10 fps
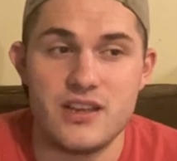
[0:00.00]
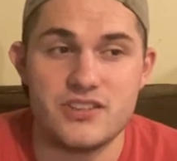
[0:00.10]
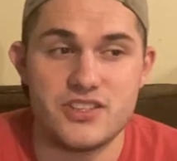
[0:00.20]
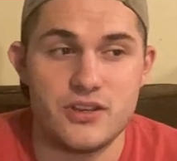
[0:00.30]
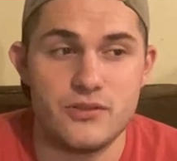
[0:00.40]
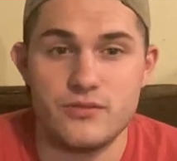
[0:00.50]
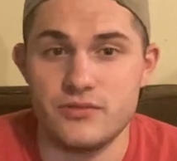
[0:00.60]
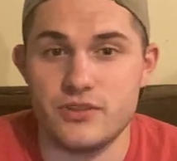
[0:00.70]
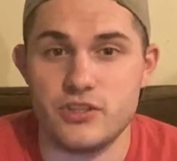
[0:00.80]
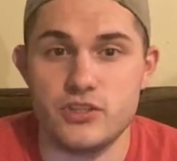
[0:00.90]
so
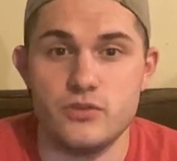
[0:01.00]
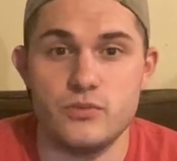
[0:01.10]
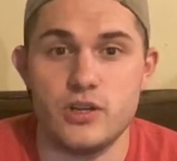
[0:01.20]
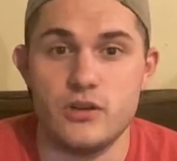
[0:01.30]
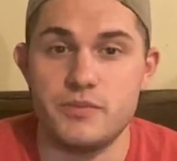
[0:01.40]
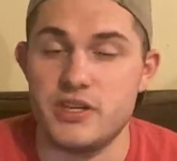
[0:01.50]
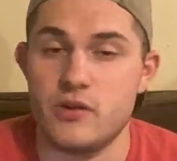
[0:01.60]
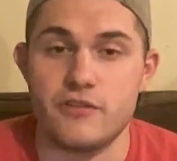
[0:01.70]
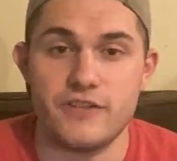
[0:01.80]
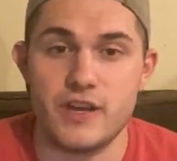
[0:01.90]
you will be
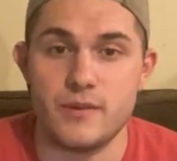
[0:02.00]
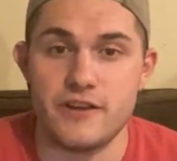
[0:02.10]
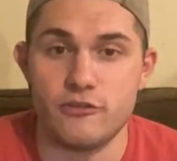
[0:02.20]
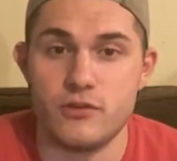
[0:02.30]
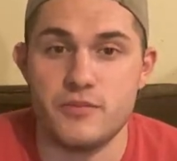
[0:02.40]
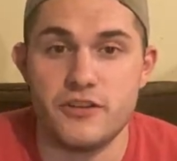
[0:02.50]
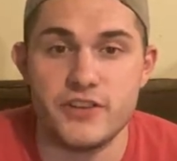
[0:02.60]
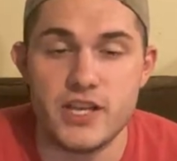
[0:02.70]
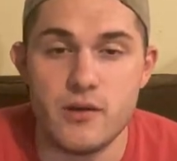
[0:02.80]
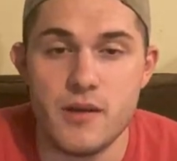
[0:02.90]
notified whenever we put a
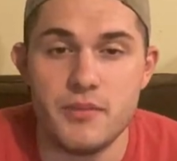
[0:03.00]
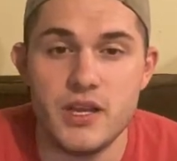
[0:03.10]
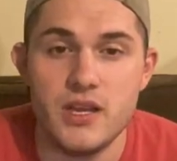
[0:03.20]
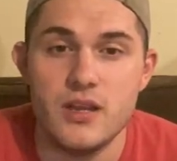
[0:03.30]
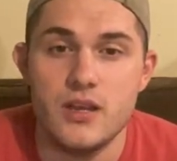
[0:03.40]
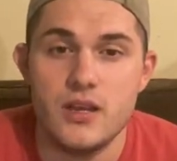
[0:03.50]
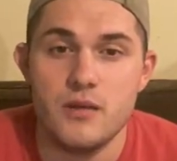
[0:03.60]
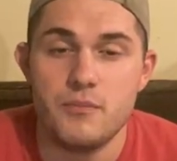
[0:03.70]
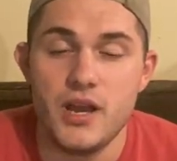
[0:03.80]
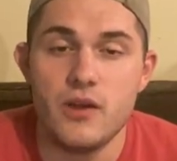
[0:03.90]
video up.
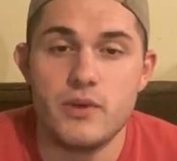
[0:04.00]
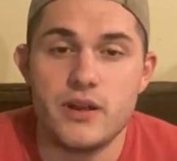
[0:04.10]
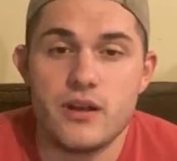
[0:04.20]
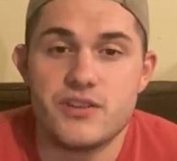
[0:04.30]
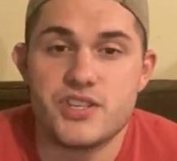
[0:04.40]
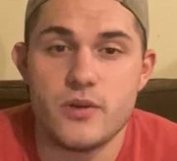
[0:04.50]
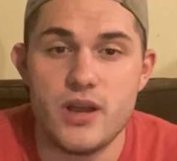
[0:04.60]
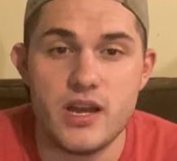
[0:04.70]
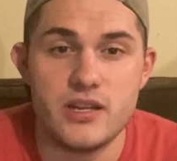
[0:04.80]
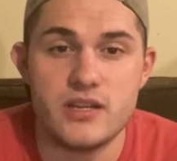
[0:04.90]
But we are also
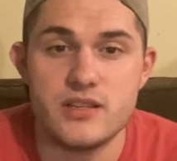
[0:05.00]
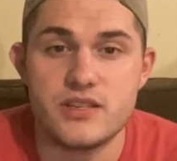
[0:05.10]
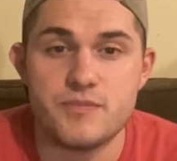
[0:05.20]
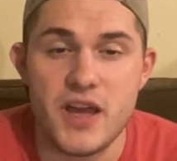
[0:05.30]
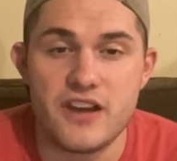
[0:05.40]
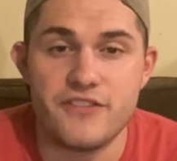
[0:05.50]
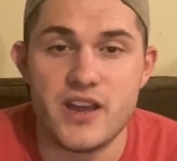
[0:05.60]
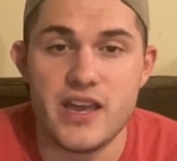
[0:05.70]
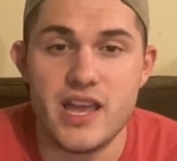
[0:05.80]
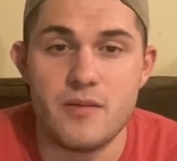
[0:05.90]
on
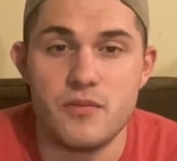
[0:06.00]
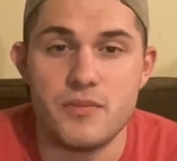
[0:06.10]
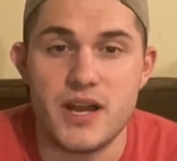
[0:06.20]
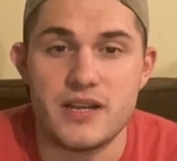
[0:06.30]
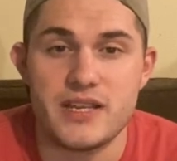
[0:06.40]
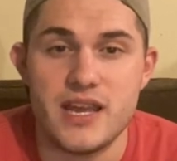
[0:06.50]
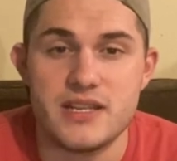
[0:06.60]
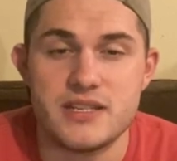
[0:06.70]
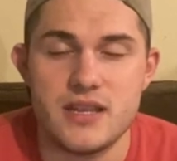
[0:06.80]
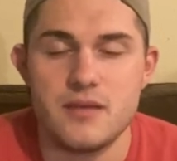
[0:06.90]
Spotify, Apple
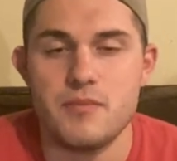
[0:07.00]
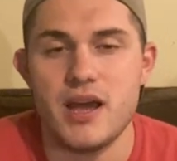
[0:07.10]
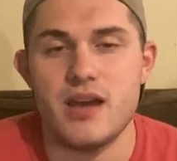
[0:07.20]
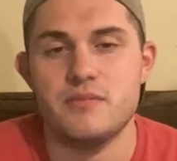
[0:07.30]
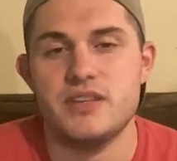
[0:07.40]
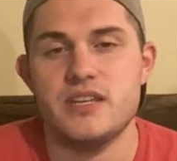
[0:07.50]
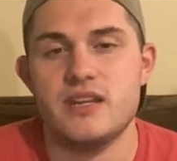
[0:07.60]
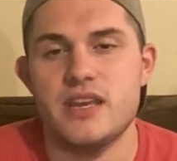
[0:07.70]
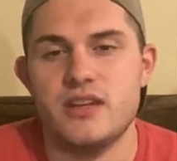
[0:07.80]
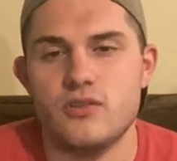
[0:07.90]
Podcast, Podbean,
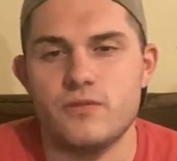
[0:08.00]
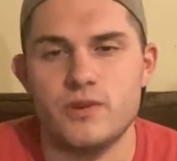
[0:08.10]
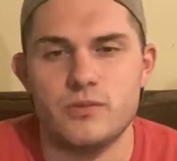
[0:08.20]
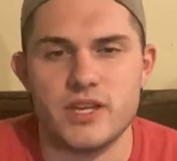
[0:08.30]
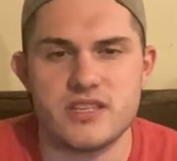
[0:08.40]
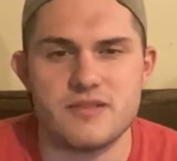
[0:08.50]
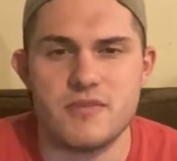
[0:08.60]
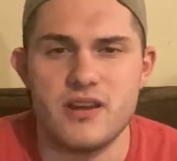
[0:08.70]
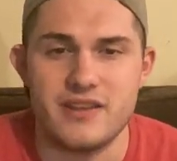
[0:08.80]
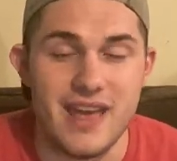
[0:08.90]
and hopefully we'll
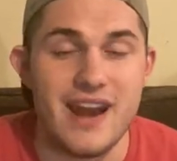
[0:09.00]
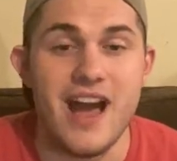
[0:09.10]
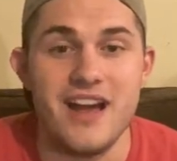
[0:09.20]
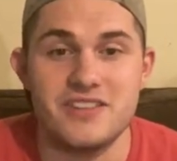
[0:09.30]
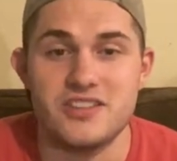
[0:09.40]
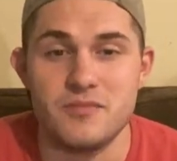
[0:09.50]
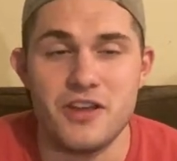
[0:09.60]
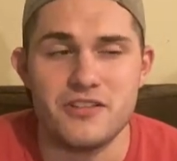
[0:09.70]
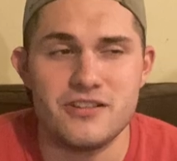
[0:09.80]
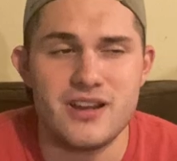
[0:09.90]
get on some
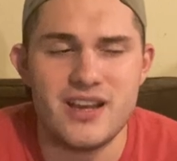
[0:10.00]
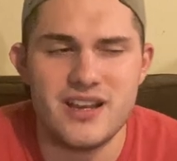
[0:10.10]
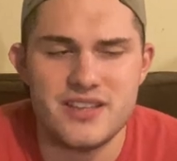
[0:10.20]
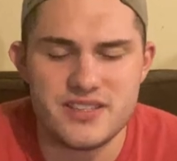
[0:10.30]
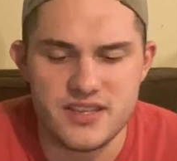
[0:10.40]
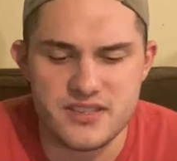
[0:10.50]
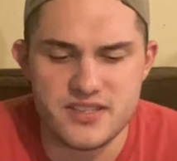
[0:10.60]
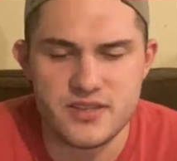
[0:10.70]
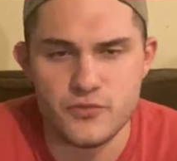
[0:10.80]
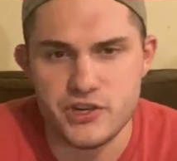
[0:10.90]
other sites at
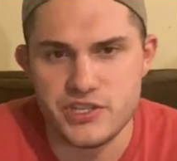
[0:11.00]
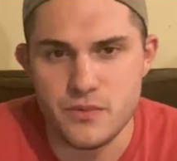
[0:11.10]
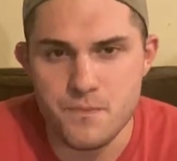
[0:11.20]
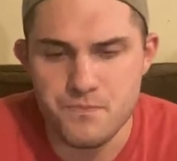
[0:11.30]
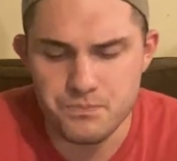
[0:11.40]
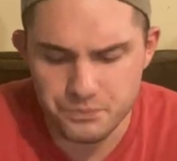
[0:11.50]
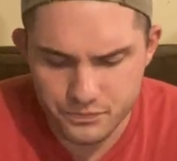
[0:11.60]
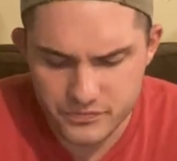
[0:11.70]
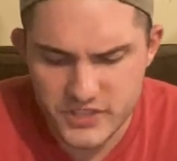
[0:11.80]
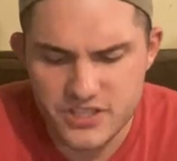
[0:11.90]
some point too.
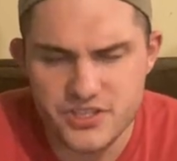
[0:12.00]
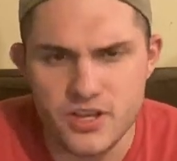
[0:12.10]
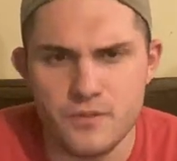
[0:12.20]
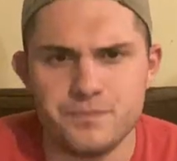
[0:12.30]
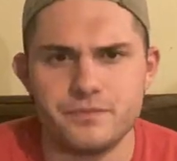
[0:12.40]
So